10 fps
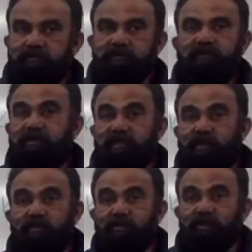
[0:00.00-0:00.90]
because I don't
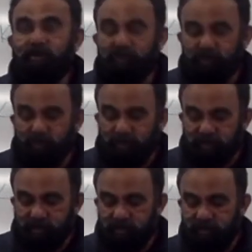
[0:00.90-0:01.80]
want to load it too much.
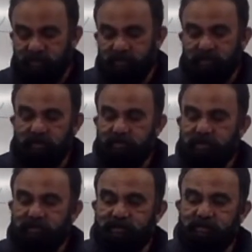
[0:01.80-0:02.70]
So
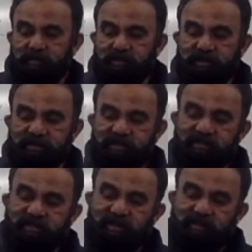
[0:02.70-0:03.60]
I just want to test and
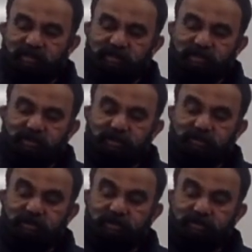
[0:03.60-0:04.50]
see how much it goes.
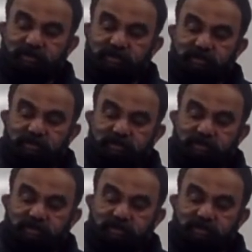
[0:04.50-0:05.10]
Now, this is